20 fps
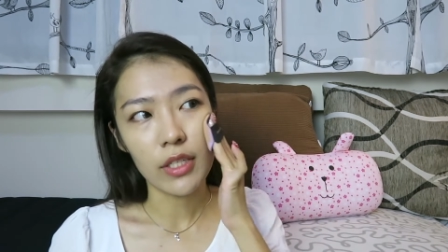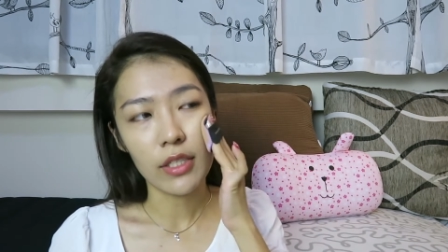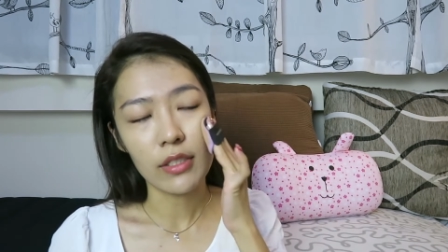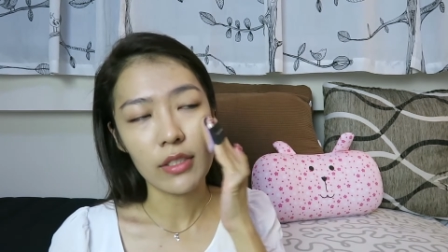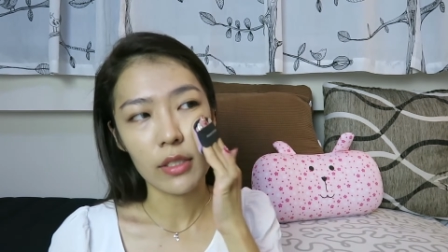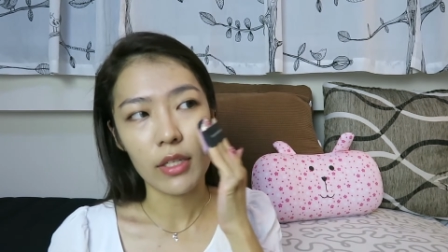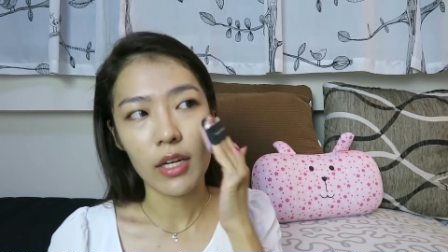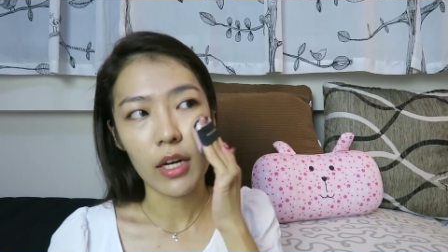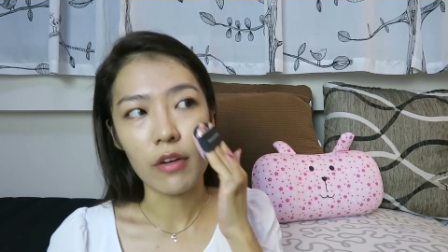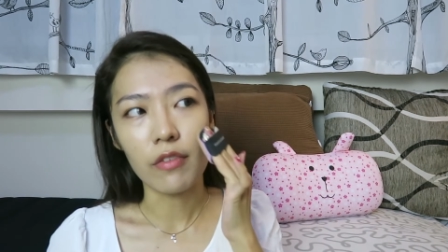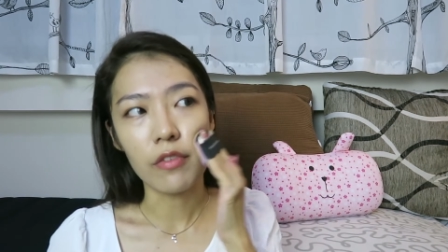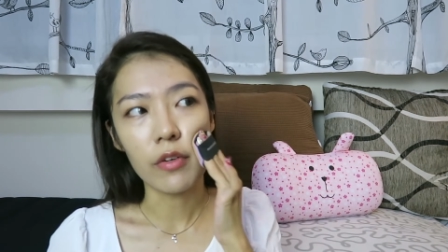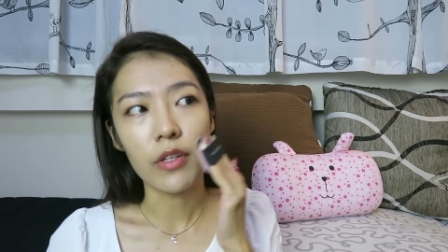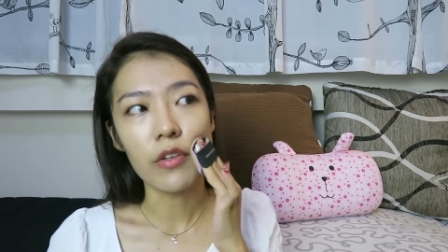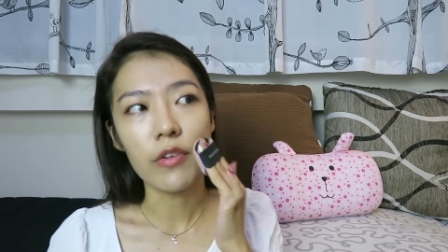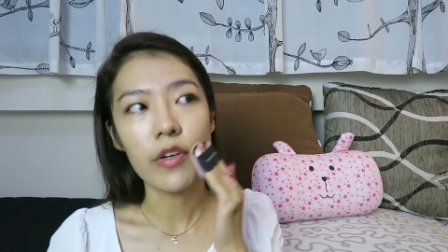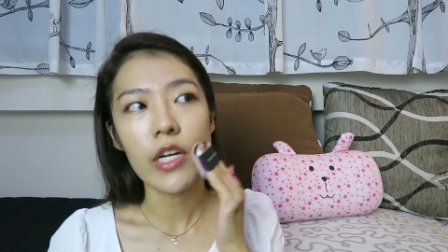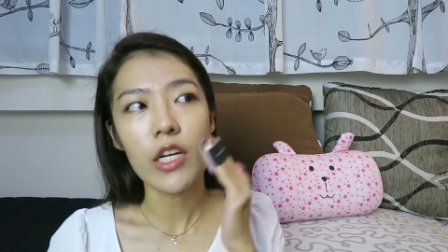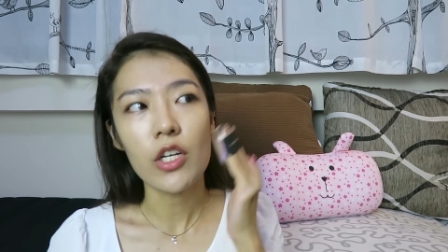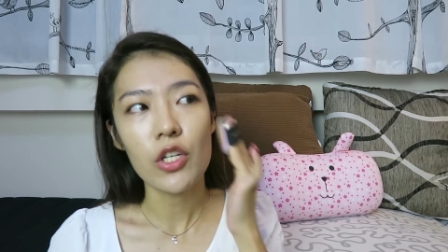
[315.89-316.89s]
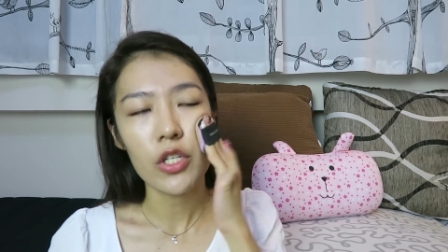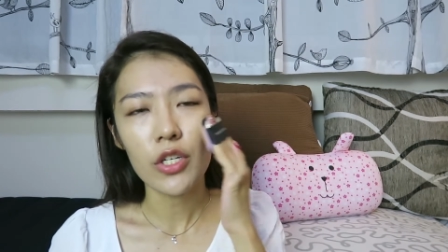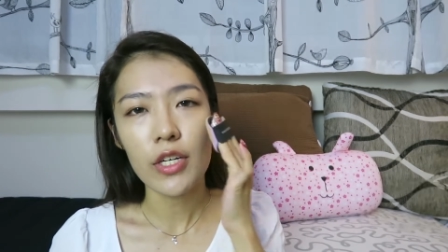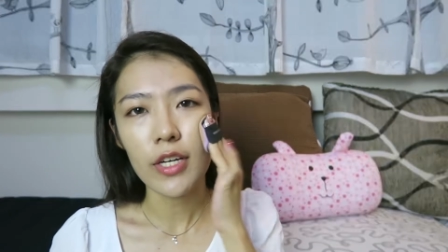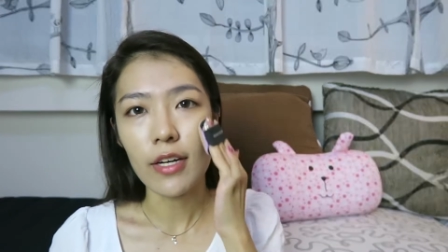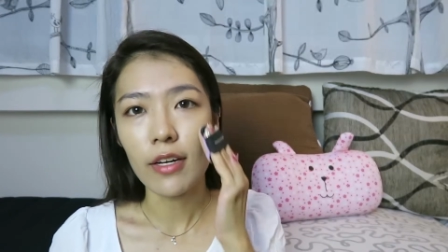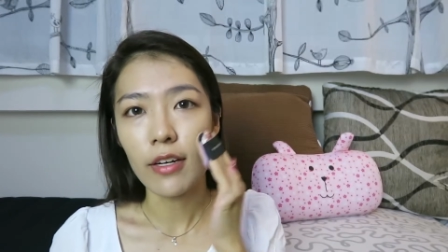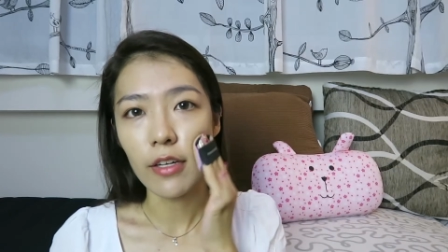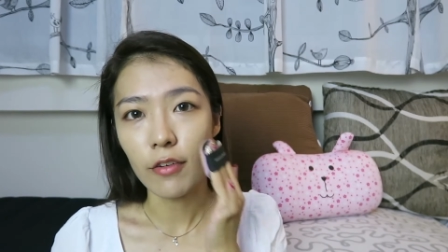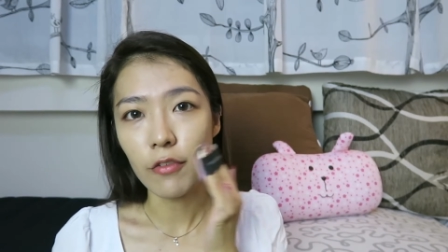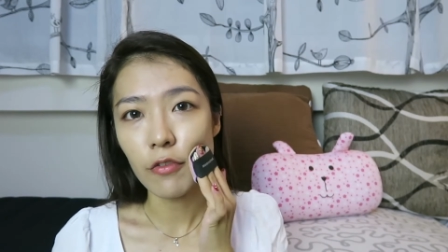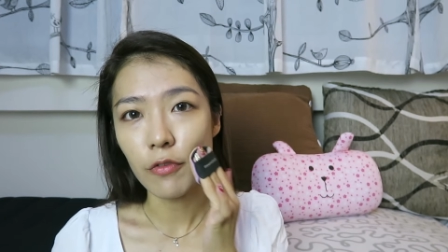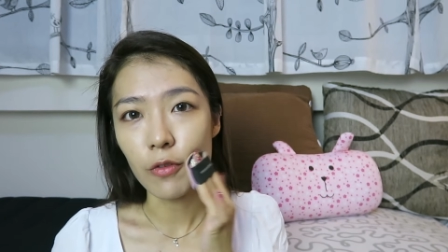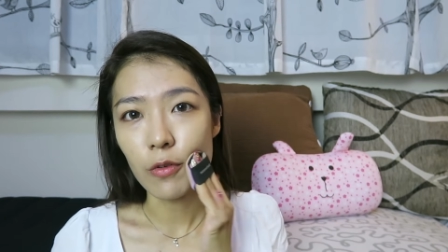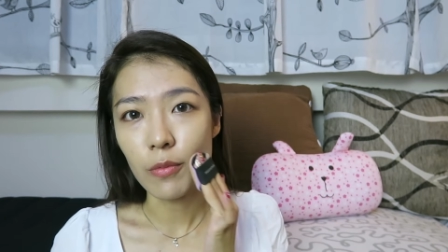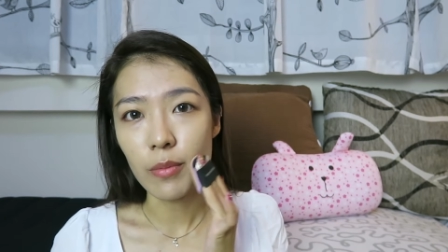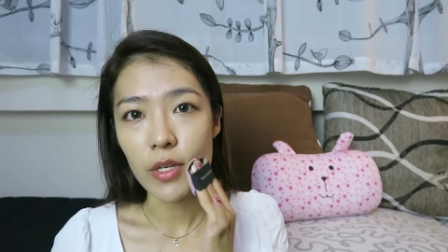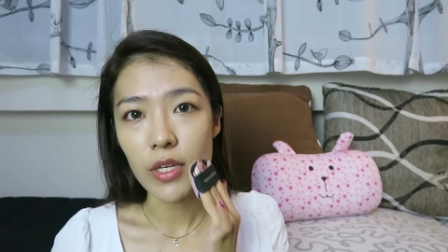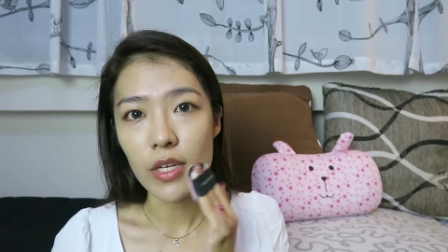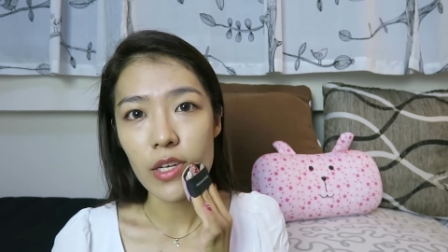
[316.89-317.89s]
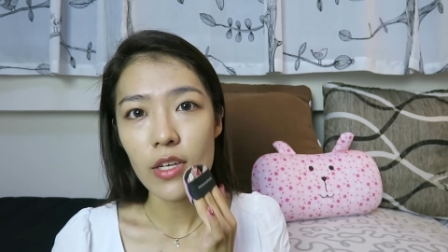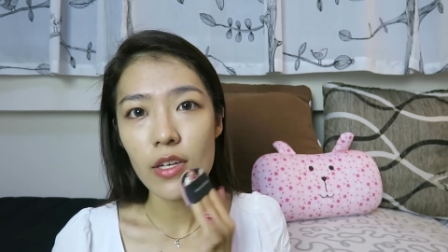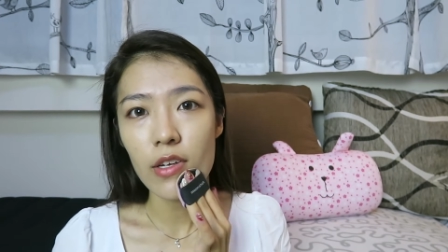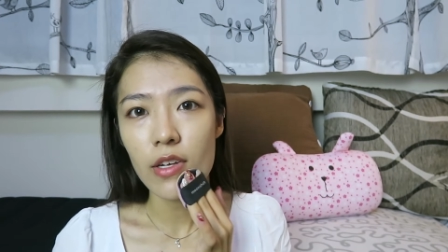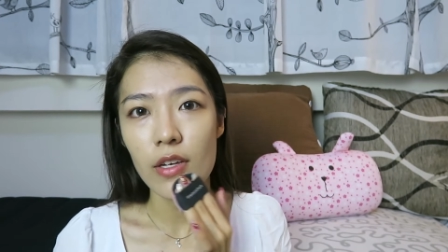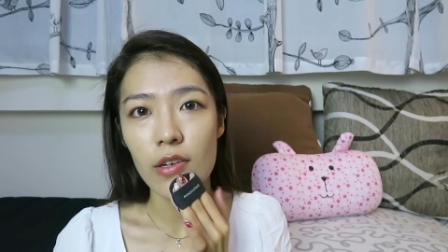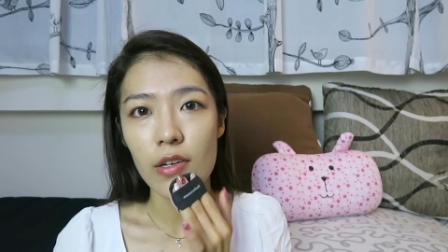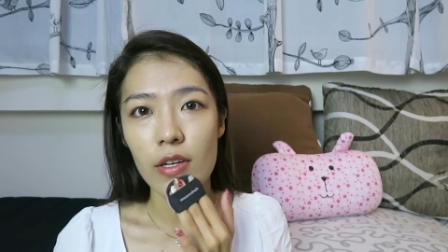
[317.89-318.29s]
has the coverage enough for me